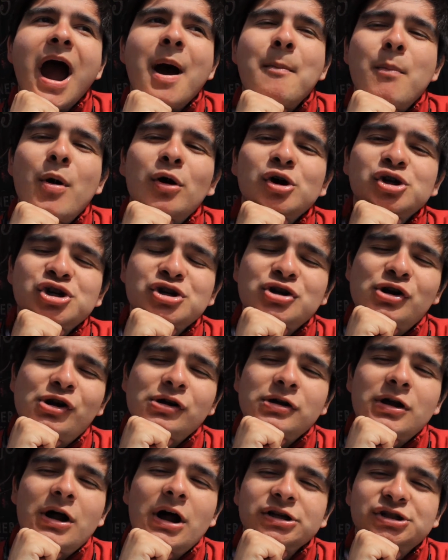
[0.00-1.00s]

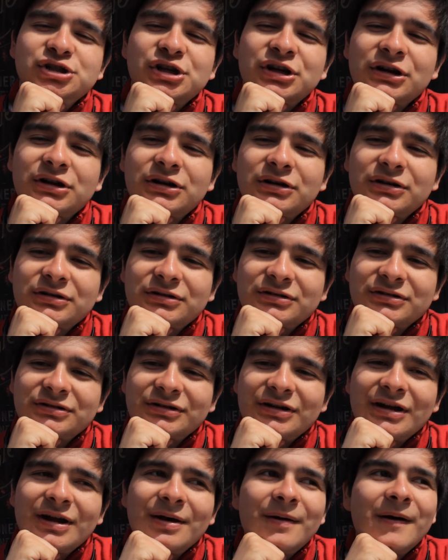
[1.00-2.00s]
Emotional logic.
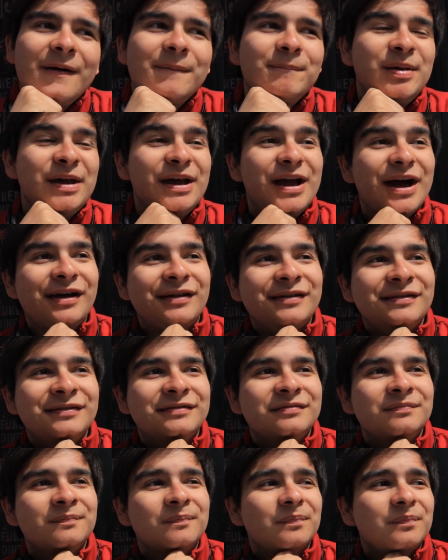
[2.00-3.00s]

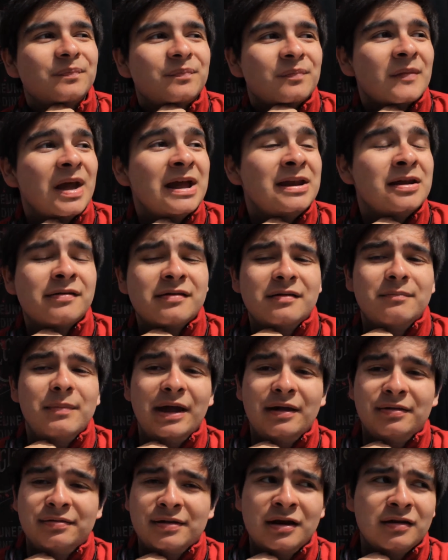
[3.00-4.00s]
Because it doesn't
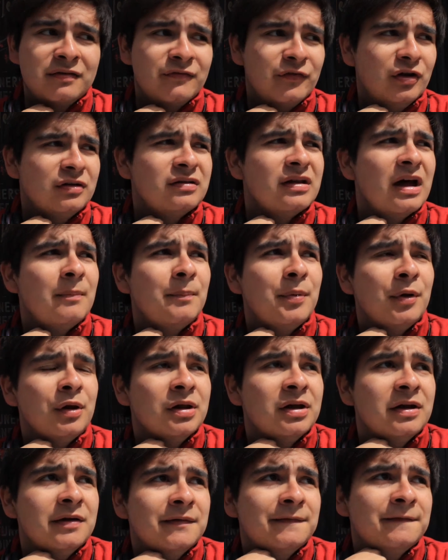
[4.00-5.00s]
make sense, for
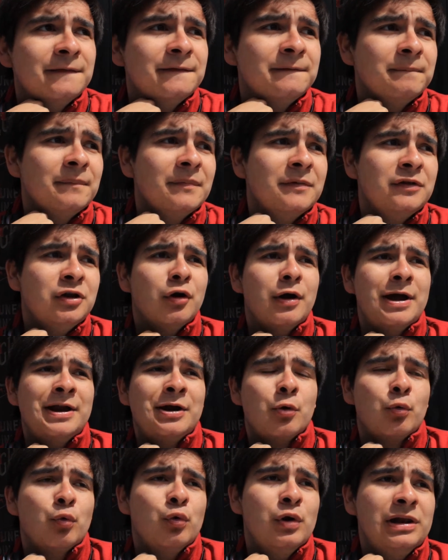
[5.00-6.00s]
example, if you're
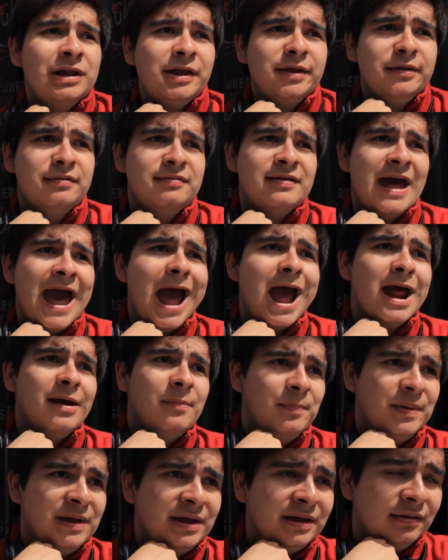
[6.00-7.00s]
in a really
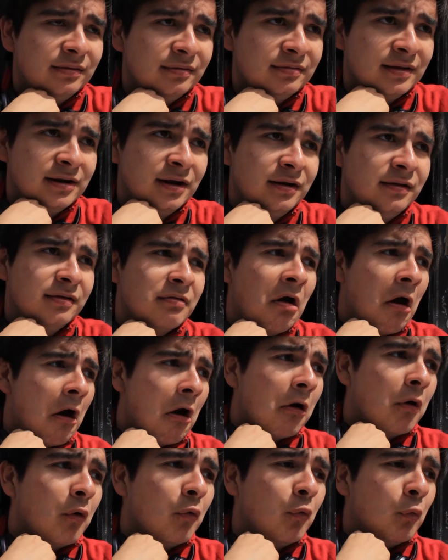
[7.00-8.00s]
sad piece and it's
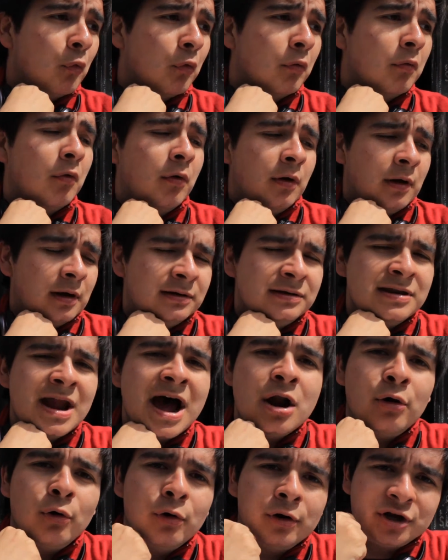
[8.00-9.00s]

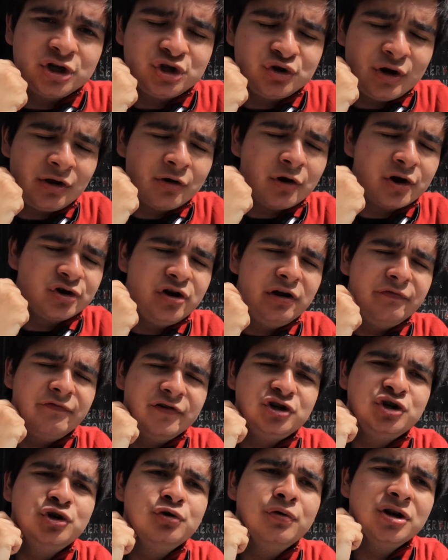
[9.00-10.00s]
not orchestrated, it's
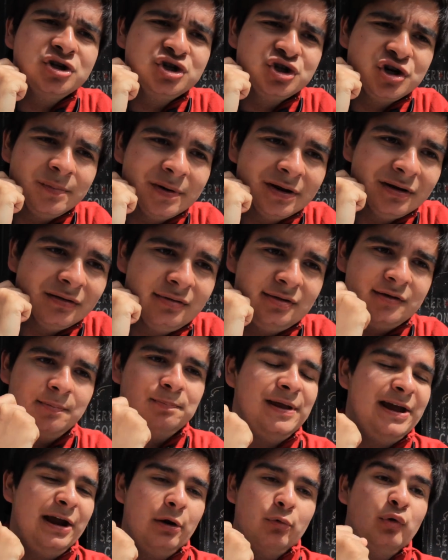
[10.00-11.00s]
orchestrated for 2 instruments
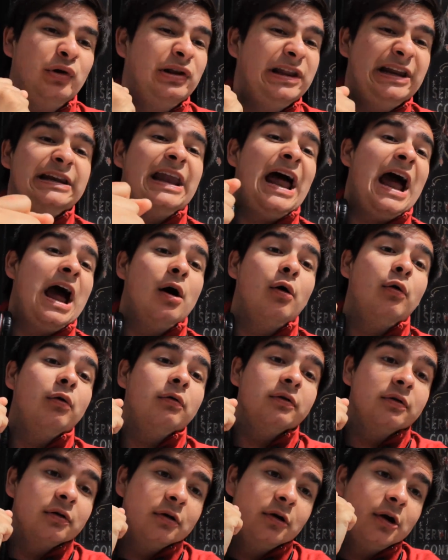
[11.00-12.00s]
to play it really
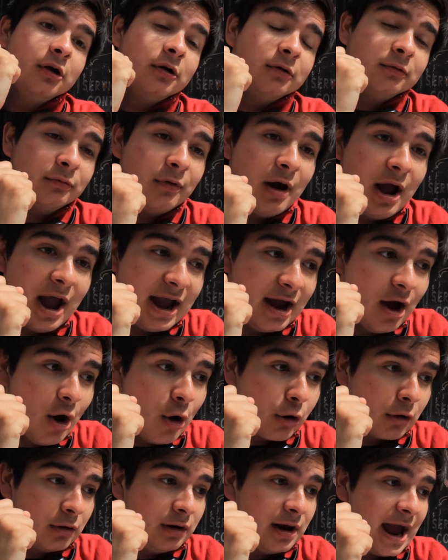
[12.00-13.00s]
loud. Right?
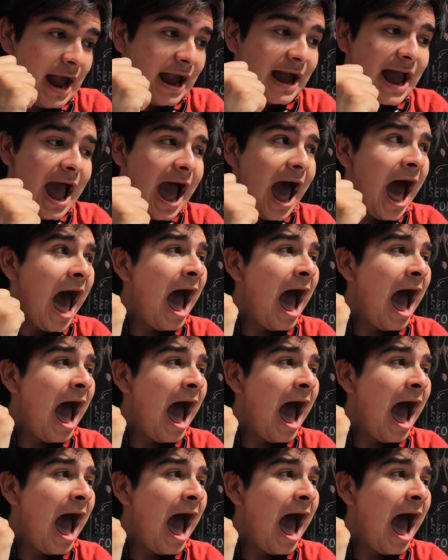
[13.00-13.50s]
Or like